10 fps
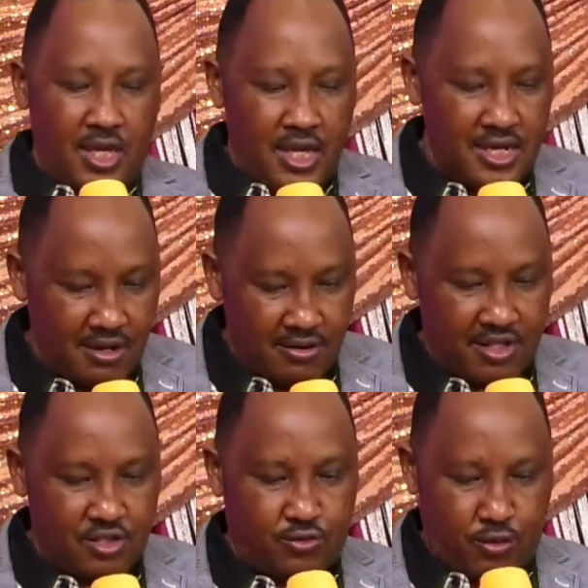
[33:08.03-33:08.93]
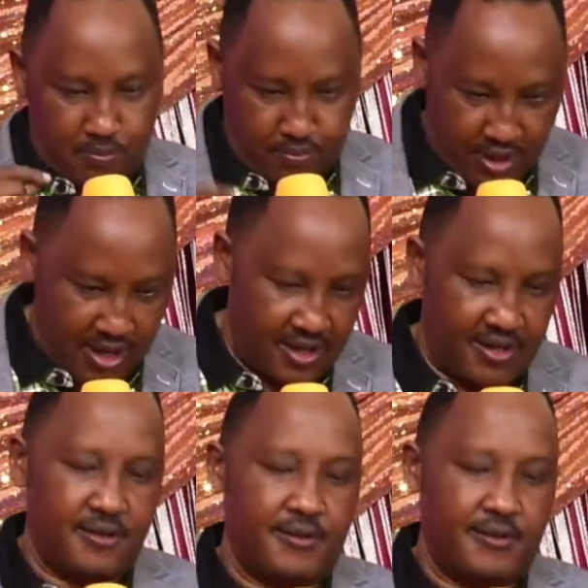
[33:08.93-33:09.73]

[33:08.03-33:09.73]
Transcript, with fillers: hinder us from praying.